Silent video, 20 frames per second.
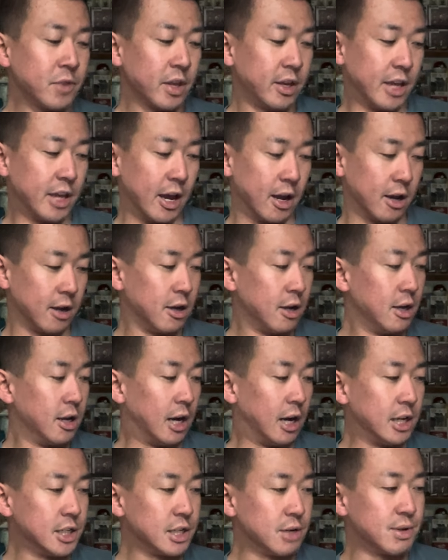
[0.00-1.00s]
Yeah,
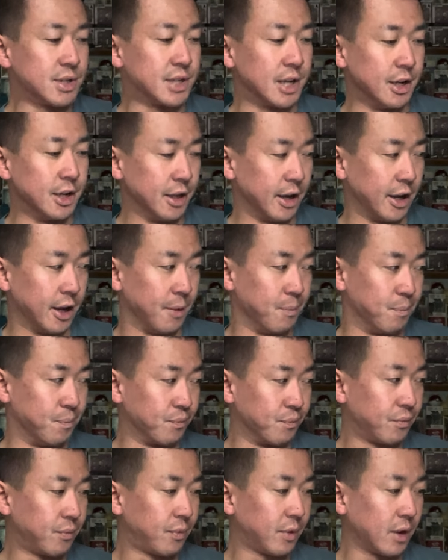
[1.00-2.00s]
as I was saying.